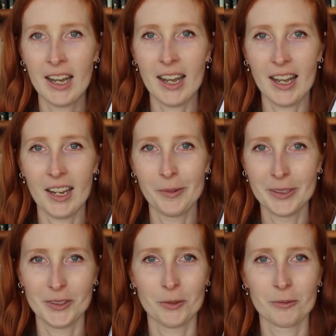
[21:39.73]
I
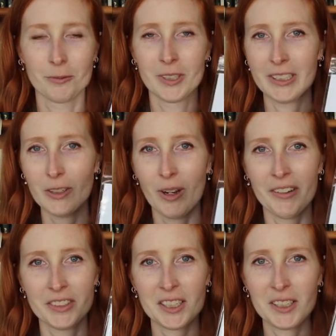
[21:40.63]
was a really
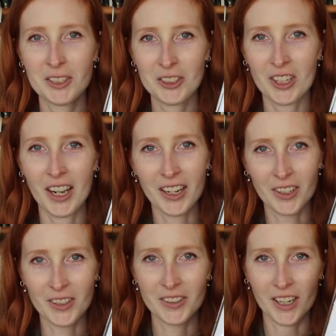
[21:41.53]
crafty little
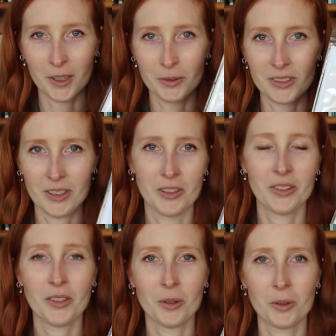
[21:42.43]
child. I was
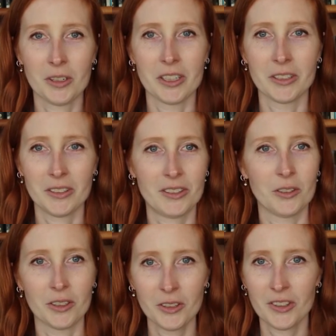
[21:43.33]
also a
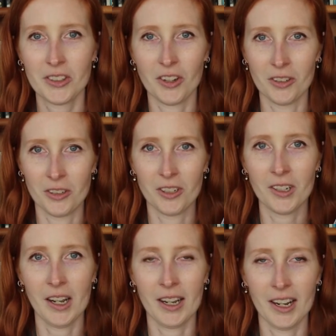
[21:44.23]
serial starter.
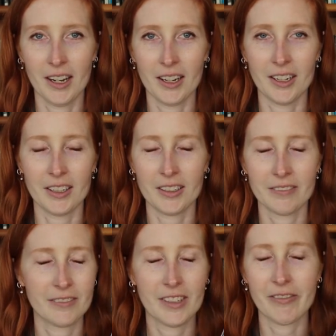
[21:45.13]
I
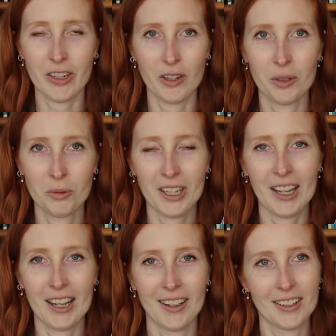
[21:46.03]
invariably
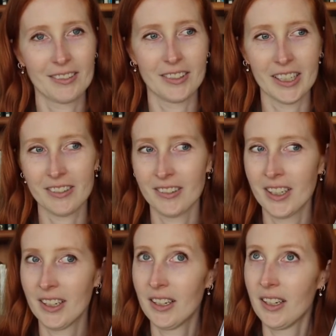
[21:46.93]
had like
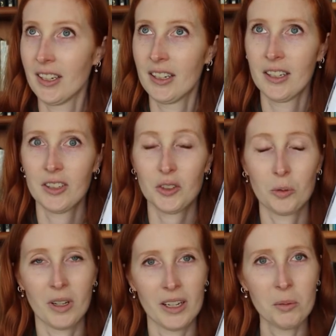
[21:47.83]

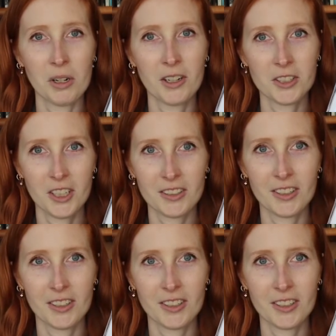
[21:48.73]
20 projects